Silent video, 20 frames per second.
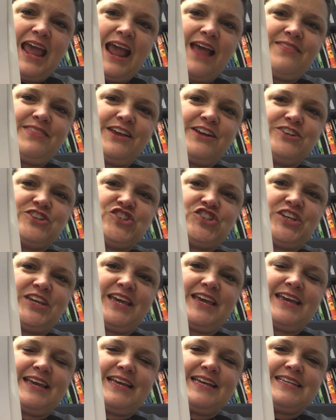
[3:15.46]
And there she
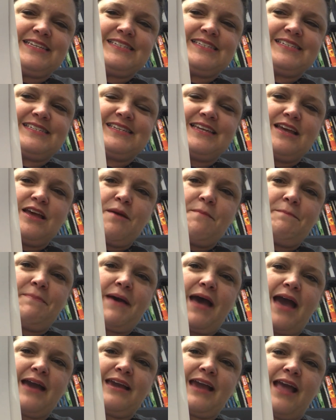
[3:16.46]
is
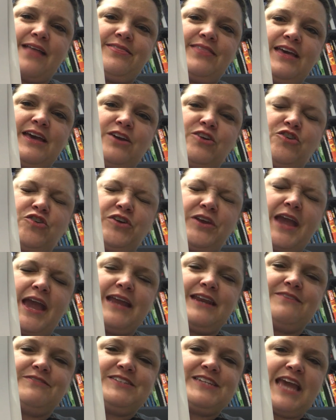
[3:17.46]
back at the
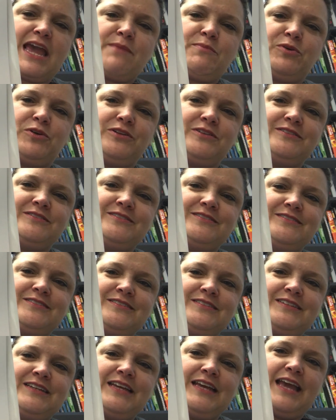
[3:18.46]
creative table
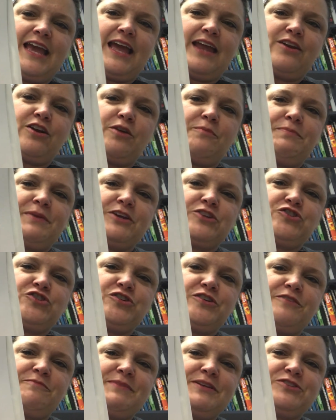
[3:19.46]
and her
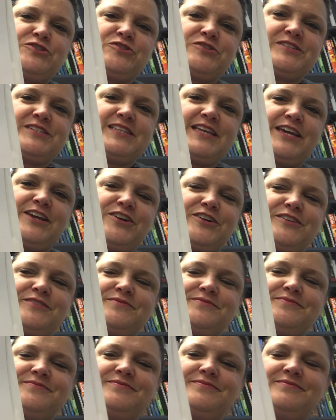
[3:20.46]
picture of Mr. Slinger.